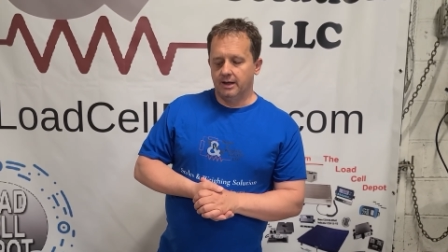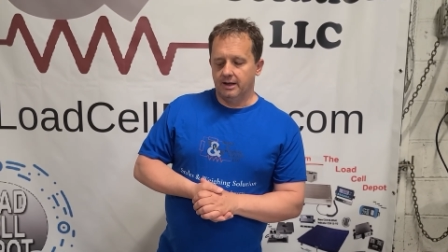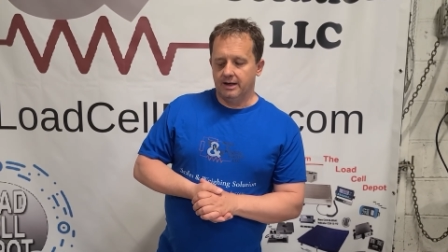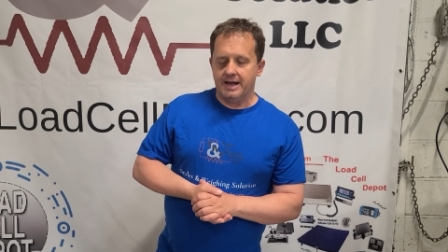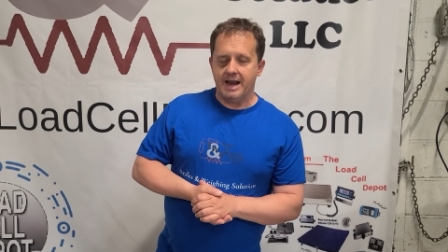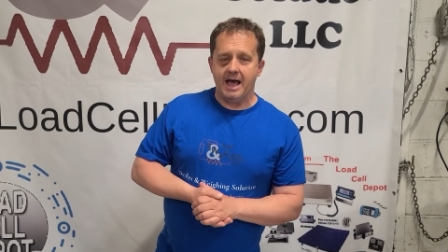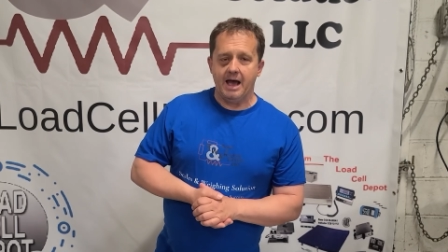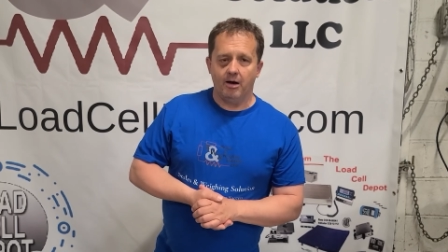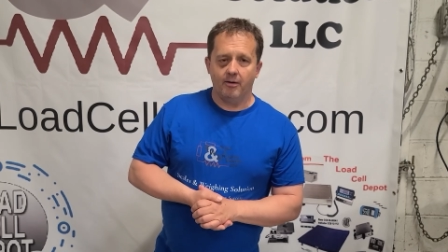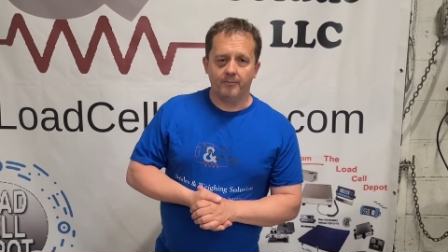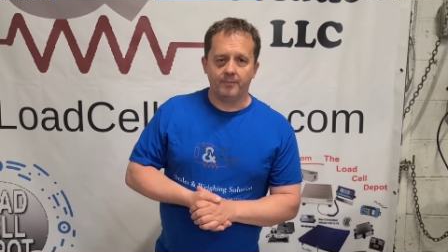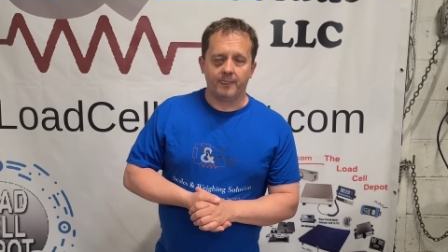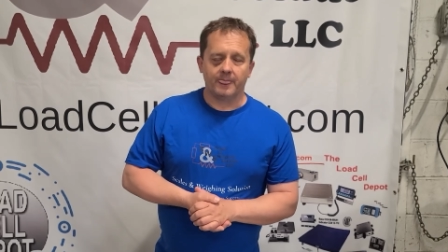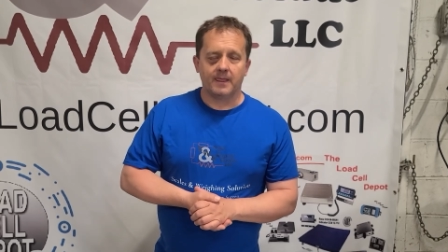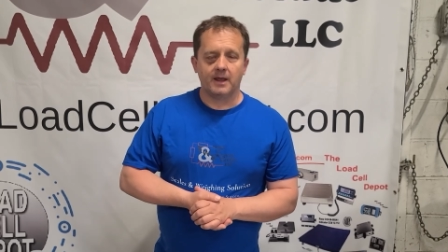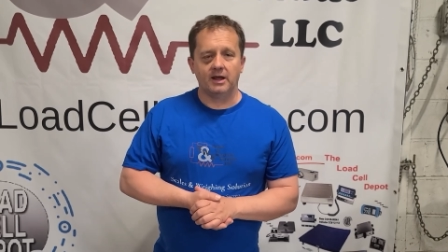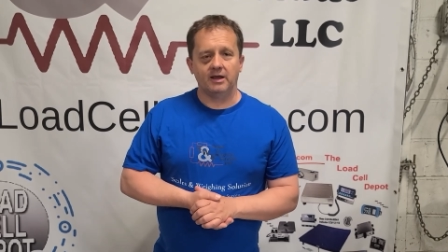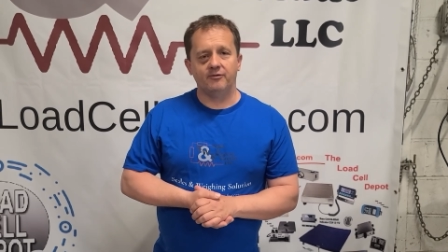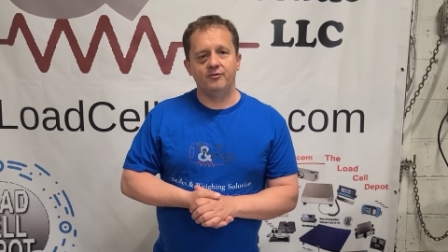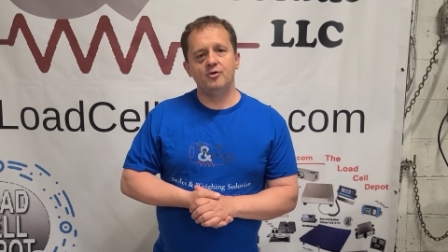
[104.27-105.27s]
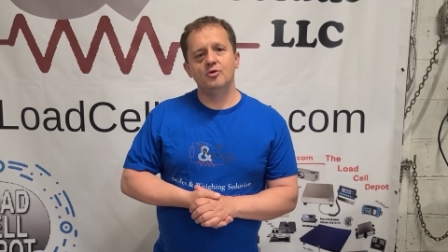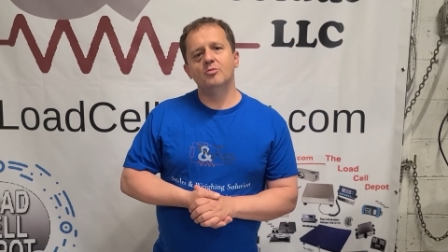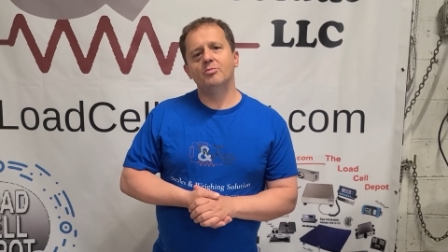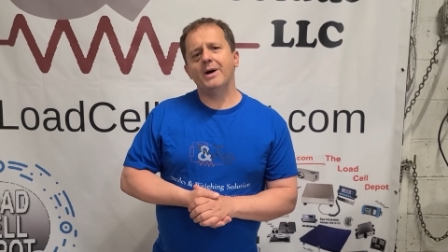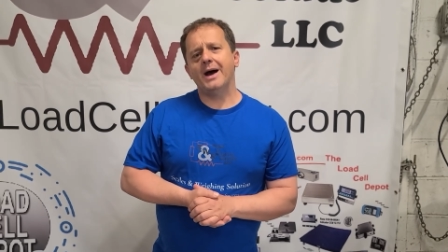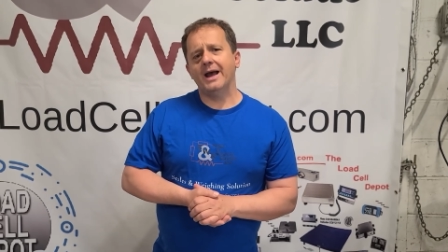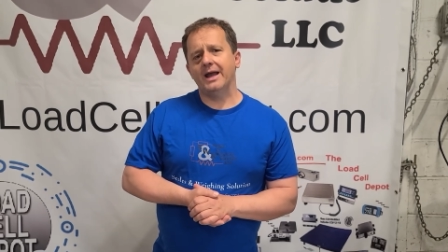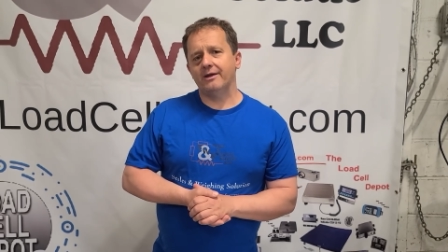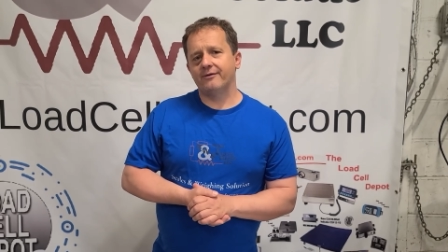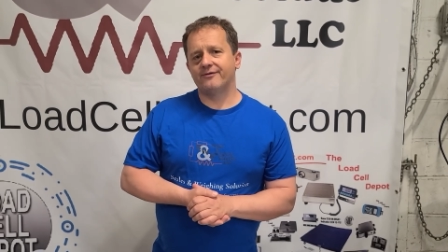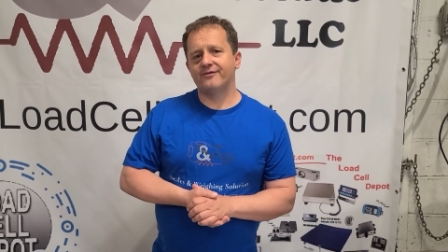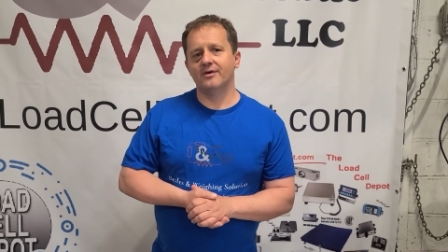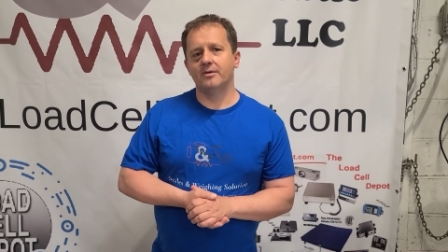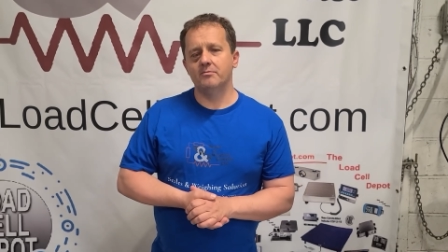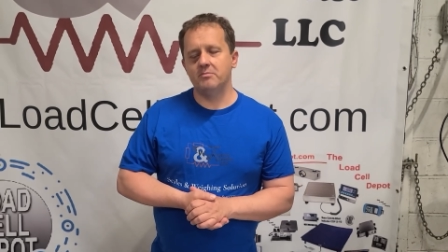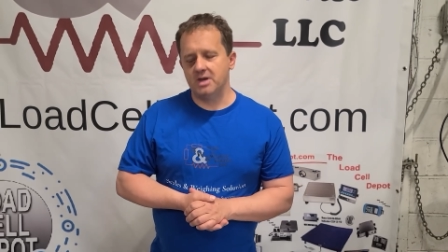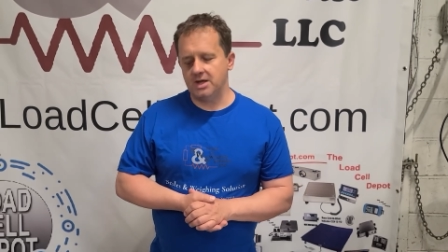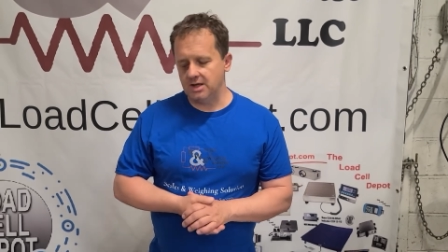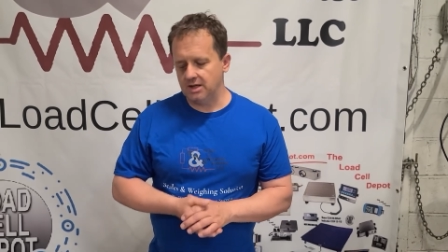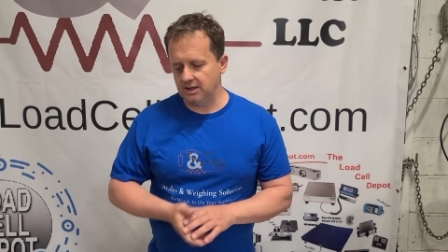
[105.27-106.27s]
Now, if you buy it
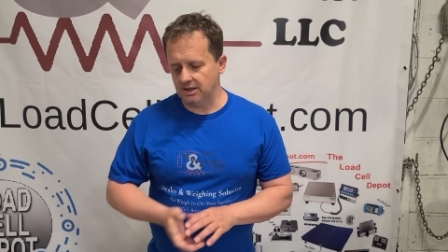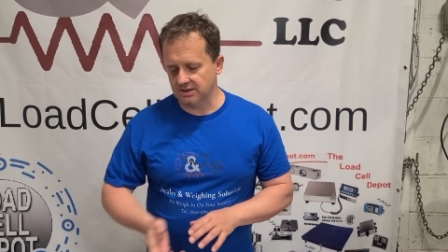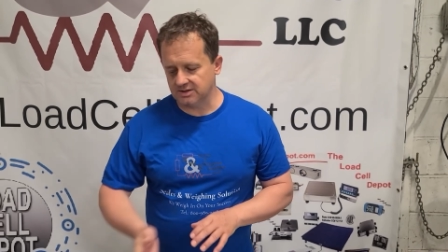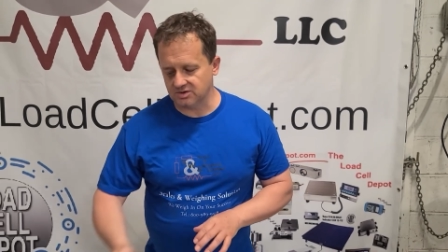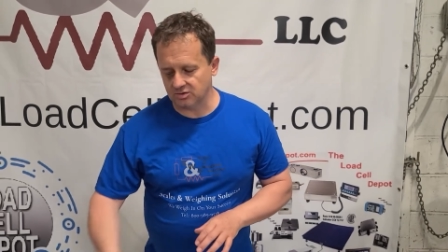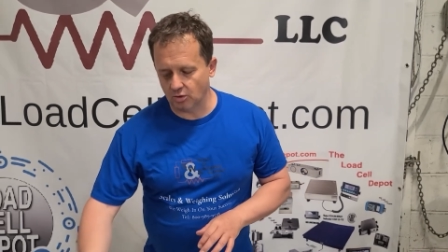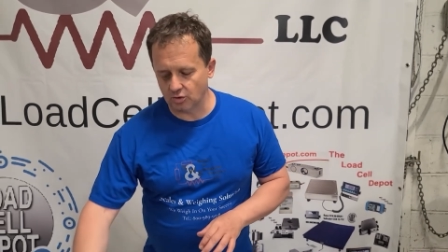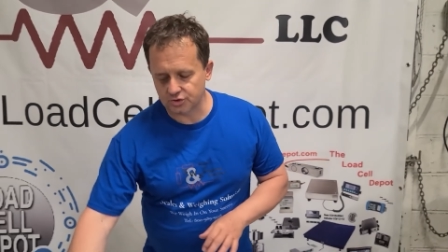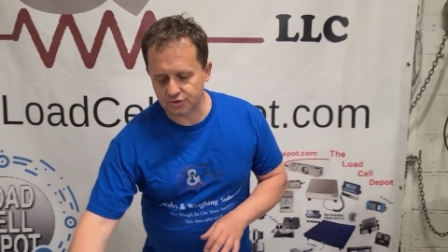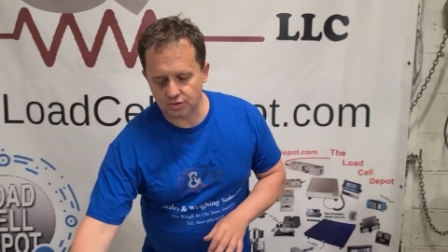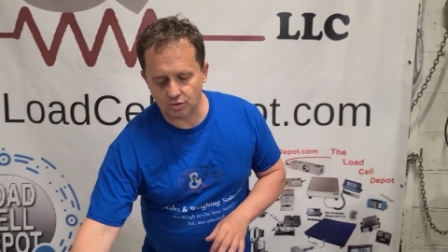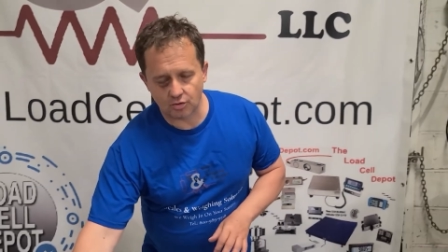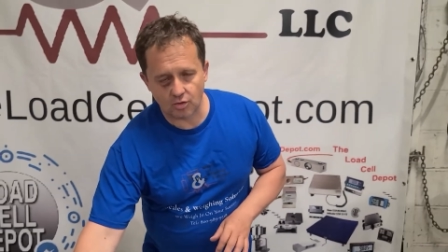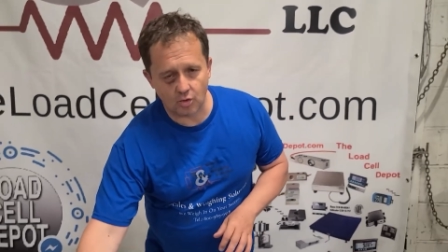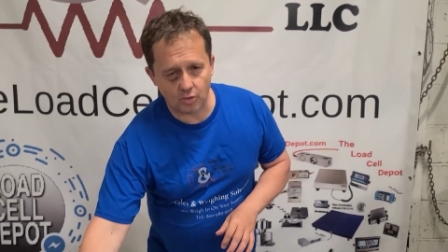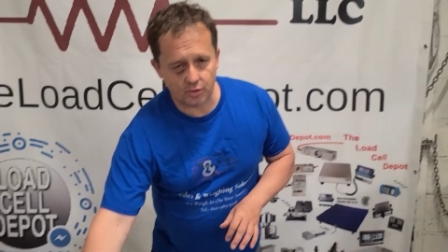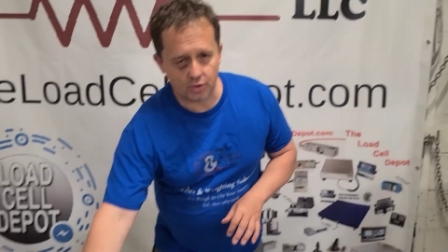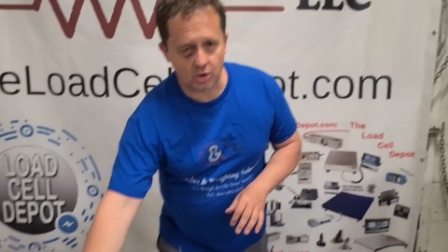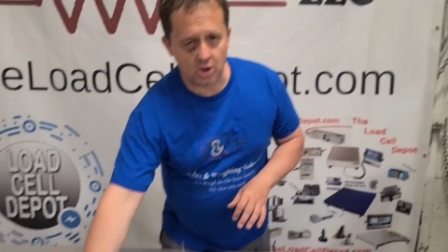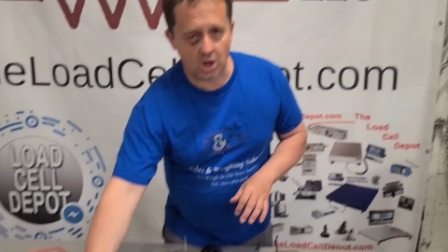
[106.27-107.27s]
from me, it's also going to